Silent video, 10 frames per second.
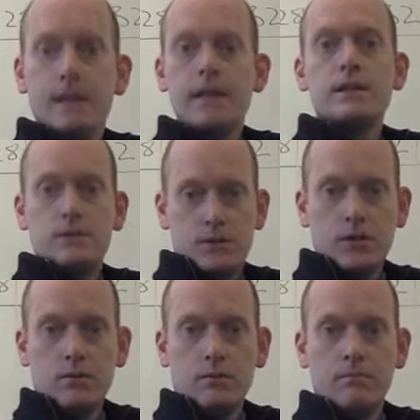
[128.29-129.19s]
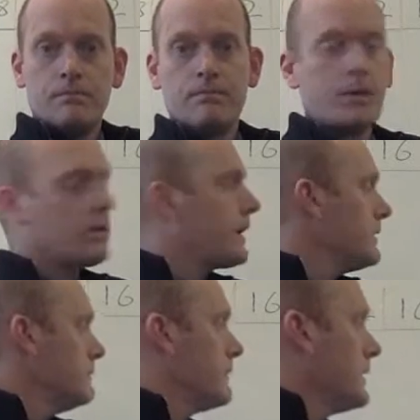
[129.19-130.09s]
is 2.
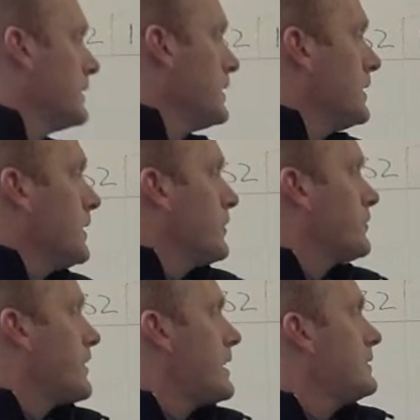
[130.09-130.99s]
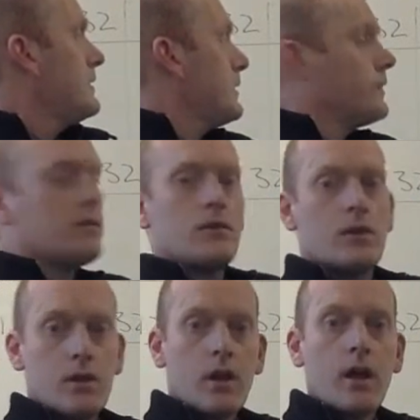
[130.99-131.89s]
Okay? So then,
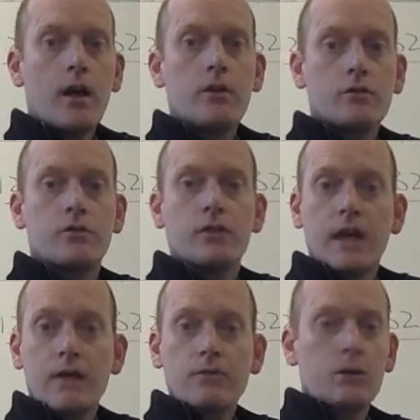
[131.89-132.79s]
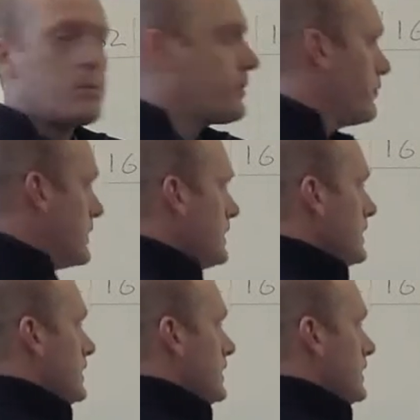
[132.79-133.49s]
to count to number 3,